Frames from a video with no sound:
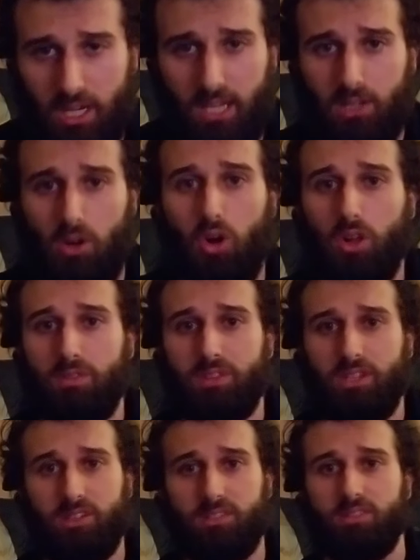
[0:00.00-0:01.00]
at all of
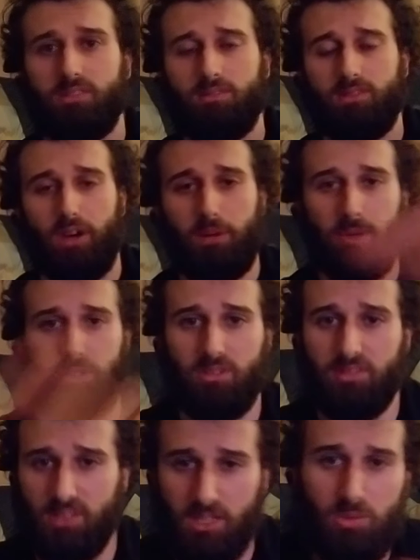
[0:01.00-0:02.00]
these developmental
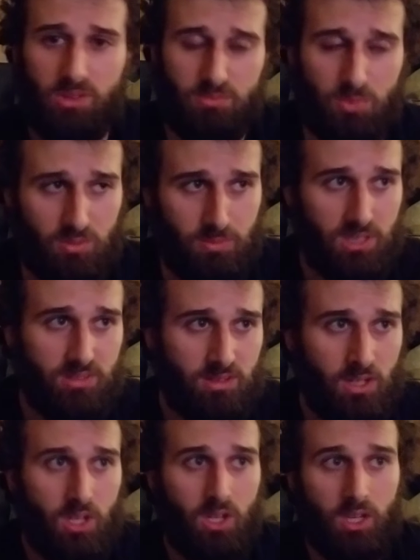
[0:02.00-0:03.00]
sequence movements,
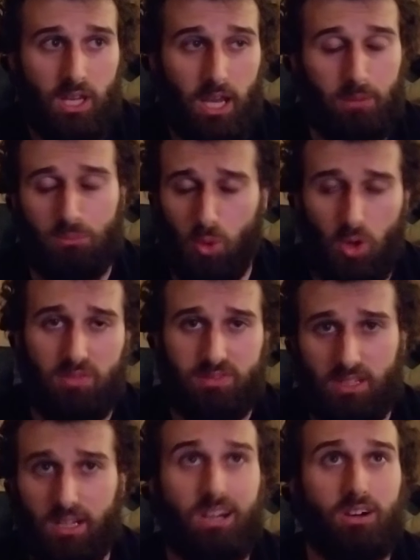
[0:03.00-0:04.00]
and more often
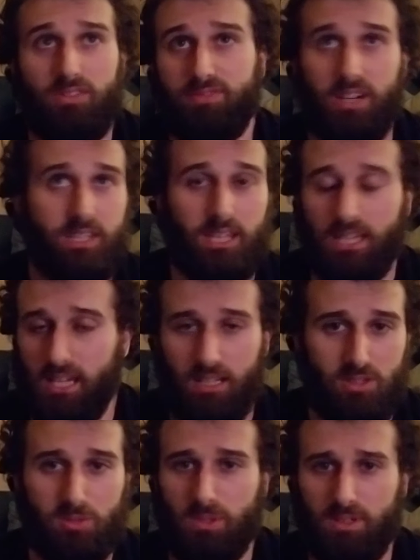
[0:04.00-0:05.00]
than not, I'll find they
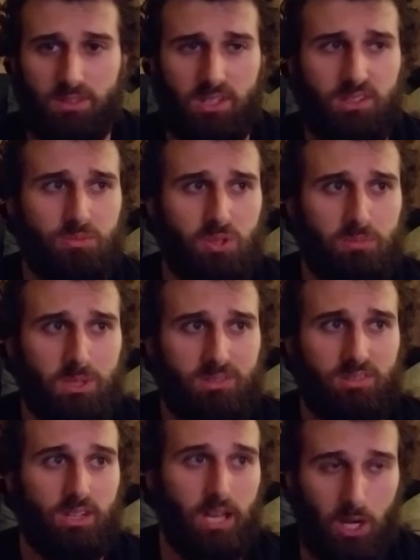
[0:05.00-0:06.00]
can't do one of these
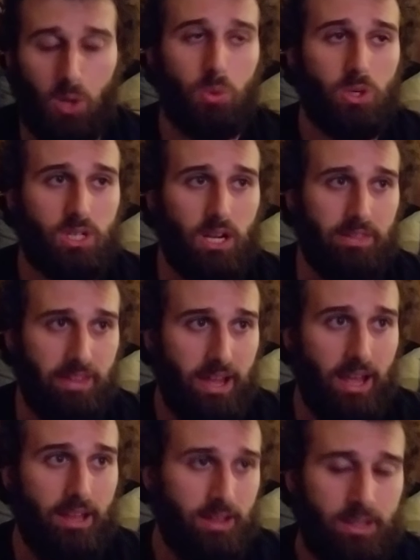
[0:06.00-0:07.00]
movements, and I'll work on
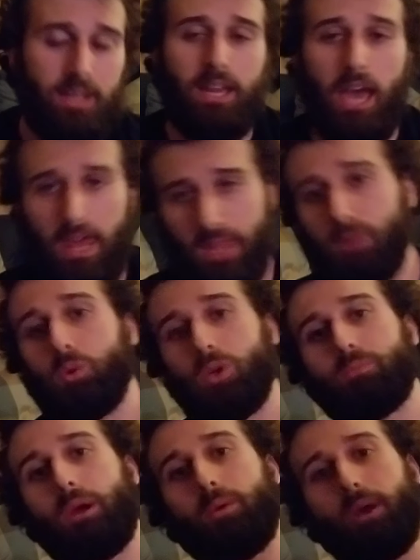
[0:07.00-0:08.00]
that, and then
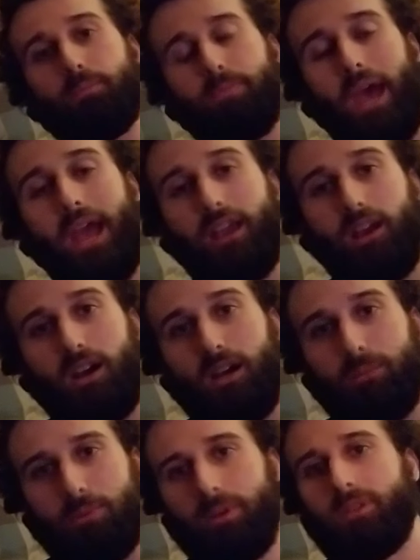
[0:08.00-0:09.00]
work my way back
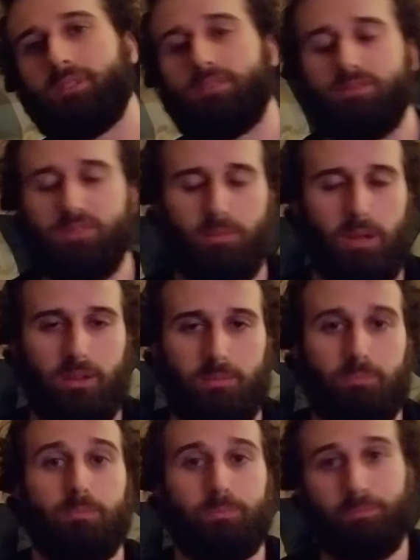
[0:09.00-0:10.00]
up from a
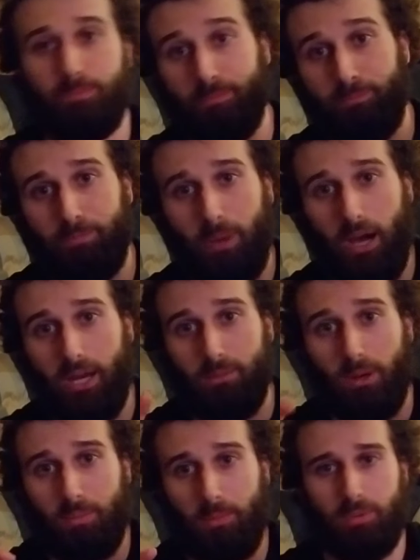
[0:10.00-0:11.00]

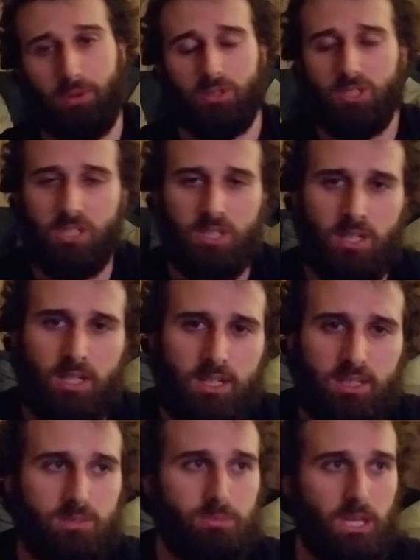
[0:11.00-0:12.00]
bottom-up approach
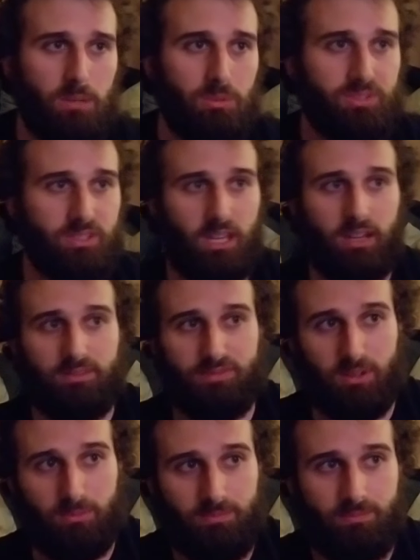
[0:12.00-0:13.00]
to be able to get
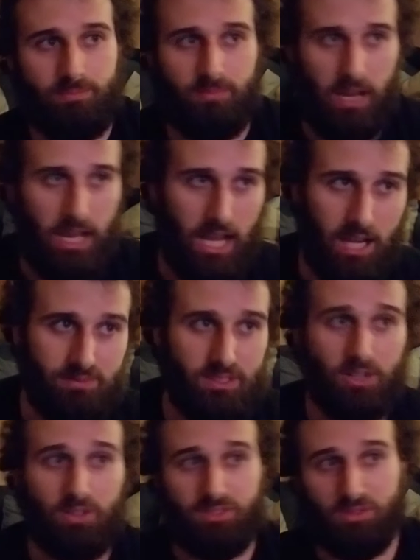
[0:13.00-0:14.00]
from a half
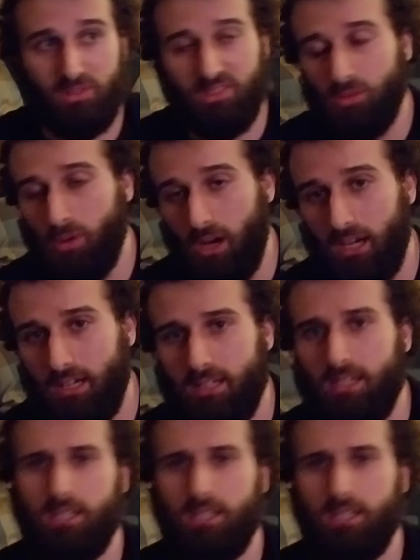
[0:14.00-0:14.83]
kneel to a squat,